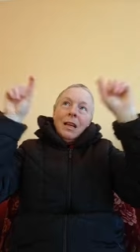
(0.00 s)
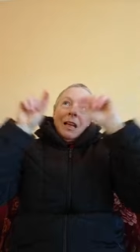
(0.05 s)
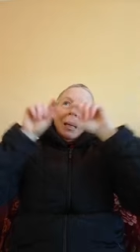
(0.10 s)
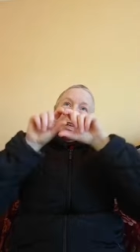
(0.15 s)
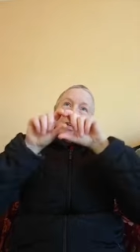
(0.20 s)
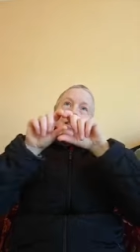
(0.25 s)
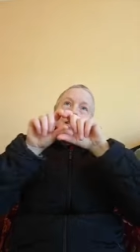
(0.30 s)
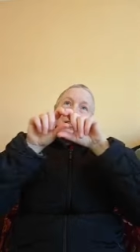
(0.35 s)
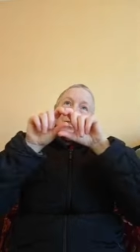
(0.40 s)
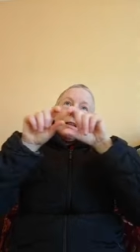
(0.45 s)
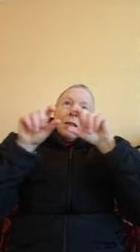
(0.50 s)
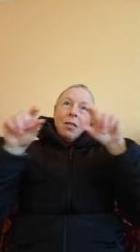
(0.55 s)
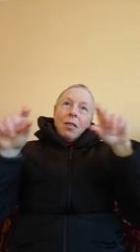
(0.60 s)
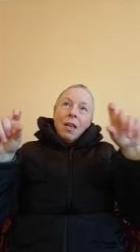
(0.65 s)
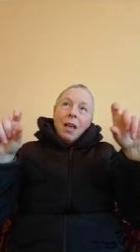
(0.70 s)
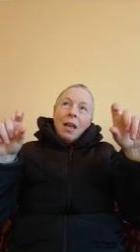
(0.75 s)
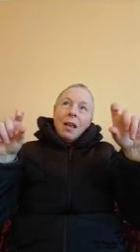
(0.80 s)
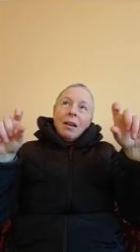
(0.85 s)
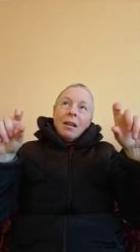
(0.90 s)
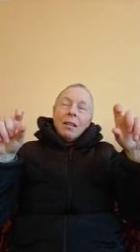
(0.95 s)
and I'd said
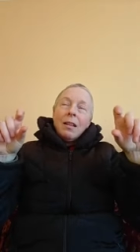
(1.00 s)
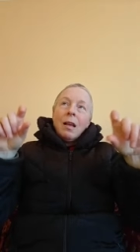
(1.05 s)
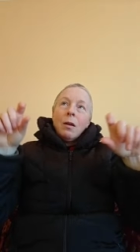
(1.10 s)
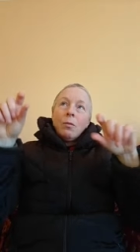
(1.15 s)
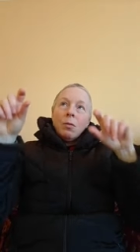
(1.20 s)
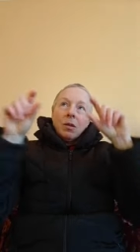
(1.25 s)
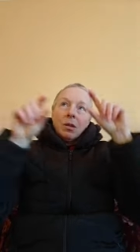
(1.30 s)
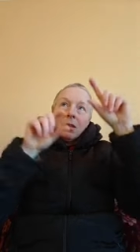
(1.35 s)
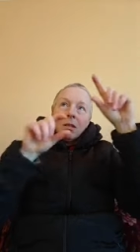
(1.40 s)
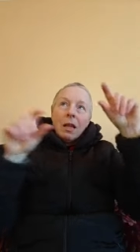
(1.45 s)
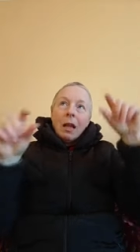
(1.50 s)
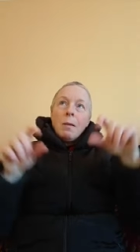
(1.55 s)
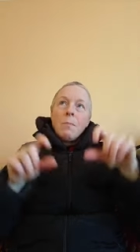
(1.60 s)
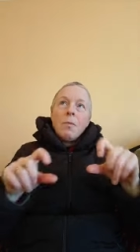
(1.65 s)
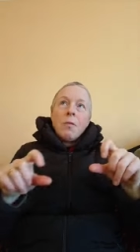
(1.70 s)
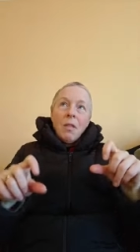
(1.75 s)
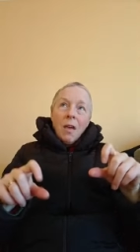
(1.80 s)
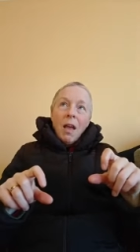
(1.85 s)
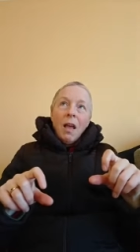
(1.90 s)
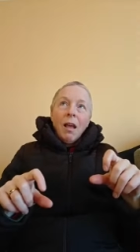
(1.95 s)
that, and they were the same
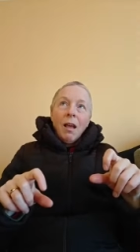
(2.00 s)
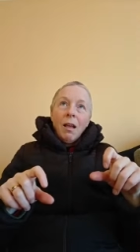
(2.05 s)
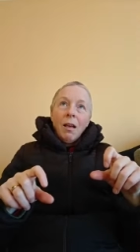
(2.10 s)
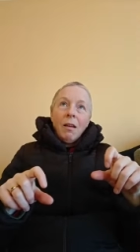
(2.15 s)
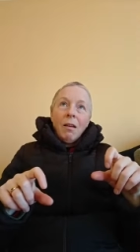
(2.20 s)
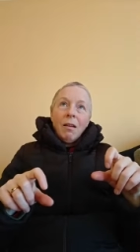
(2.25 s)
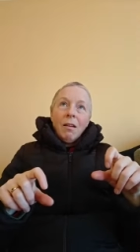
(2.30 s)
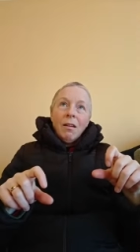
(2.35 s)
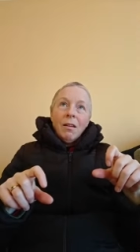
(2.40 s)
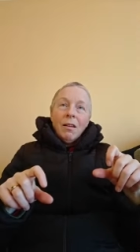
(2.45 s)
thing